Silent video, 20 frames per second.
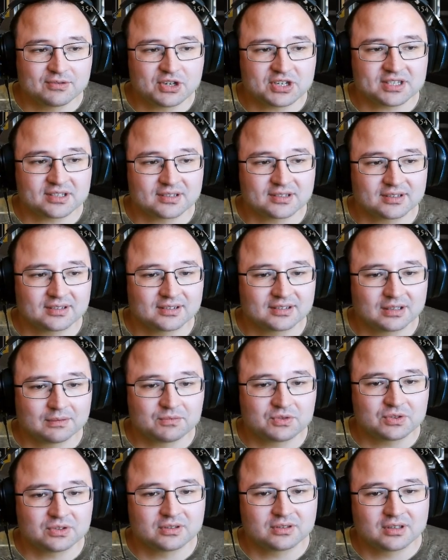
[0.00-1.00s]
Just...
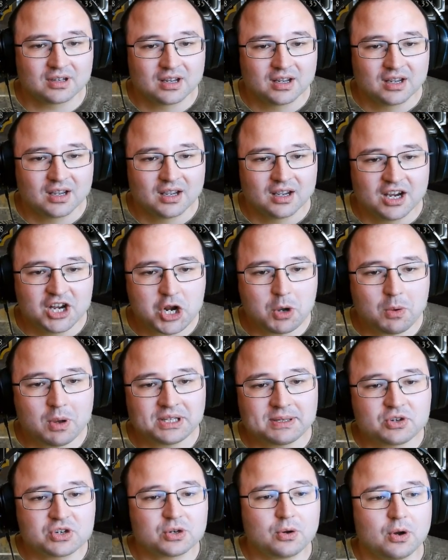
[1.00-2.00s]
You know
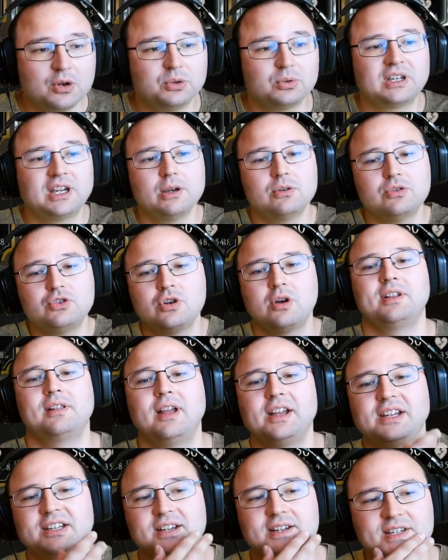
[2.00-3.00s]
what? I'm just going to kill Johnny
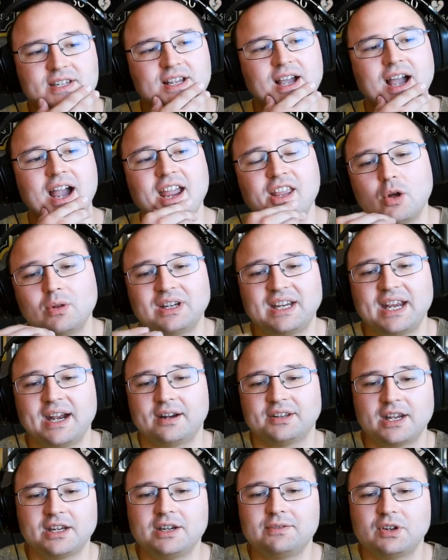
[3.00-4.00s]
like this. I don't care
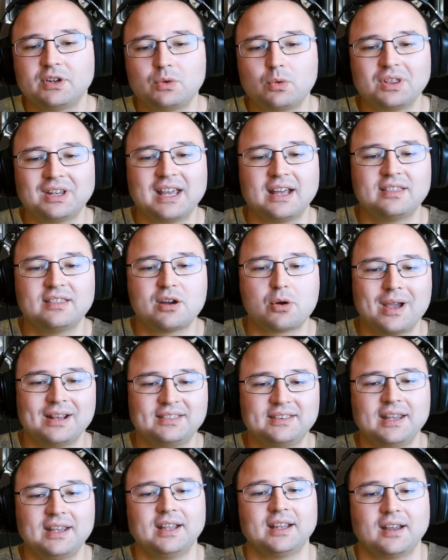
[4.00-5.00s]
that I even won't get the
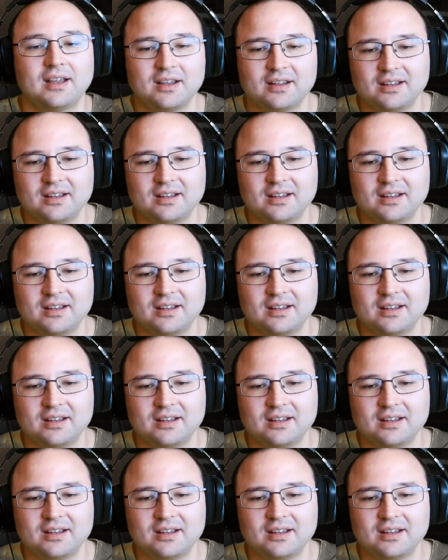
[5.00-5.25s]
red thing.